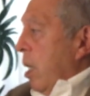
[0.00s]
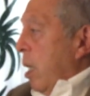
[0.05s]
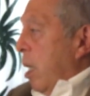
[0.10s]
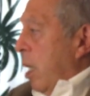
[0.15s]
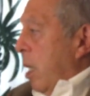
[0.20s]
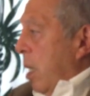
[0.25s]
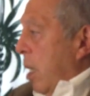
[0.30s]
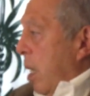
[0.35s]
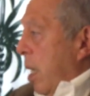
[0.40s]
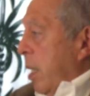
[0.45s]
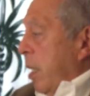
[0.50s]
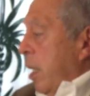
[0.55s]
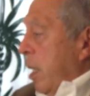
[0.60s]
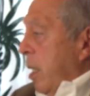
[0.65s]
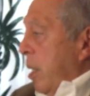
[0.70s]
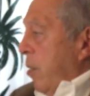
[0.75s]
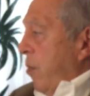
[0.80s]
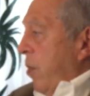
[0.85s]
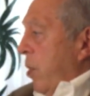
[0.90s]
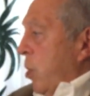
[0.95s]
And
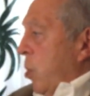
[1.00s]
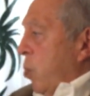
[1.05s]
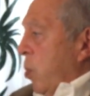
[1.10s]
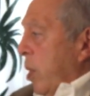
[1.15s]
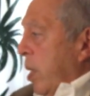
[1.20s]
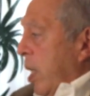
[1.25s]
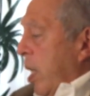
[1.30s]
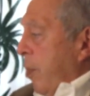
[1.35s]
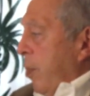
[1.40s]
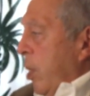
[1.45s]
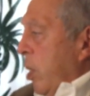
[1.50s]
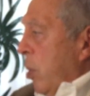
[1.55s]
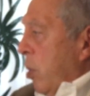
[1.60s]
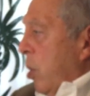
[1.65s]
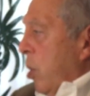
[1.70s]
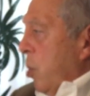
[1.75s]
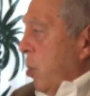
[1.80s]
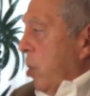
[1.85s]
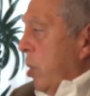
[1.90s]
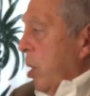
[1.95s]
in reverse, when Gabby, you're
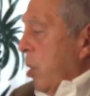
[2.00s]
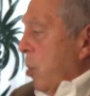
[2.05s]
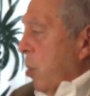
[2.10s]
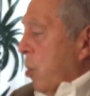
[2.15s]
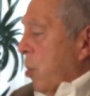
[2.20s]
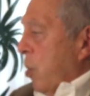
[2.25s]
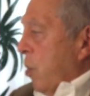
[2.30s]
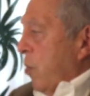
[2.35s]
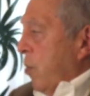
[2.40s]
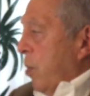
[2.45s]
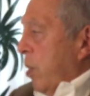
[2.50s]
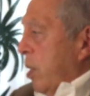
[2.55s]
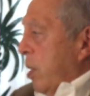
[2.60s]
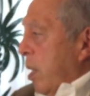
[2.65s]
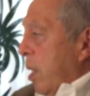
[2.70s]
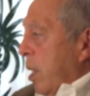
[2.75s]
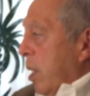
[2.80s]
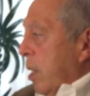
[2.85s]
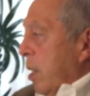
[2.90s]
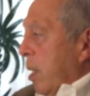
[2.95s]
hosting your
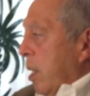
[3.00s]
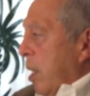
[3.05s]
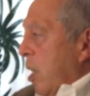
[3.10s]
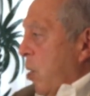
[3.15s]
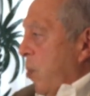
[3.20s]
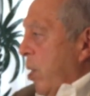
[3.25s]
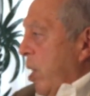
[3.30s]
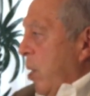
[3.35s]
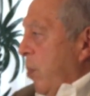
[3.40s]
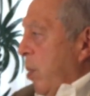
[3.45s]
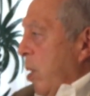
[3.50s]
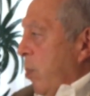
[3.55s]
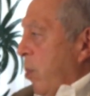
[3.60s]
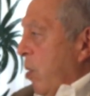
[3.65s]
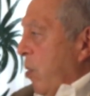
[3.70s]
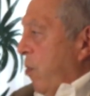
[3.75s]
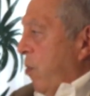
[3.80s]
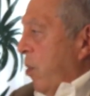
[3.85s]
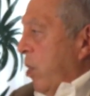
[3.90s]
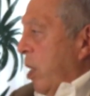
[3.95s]
conference in London, how many
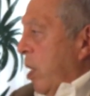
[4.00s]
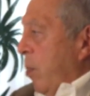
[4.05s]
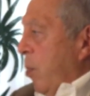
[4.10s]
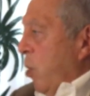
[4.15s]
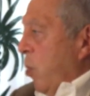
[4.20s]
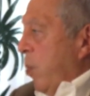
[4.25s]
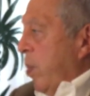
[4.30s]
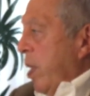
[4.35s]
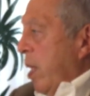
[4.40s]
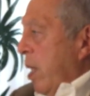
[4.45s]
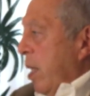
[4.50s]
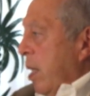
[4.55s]
people for WPA?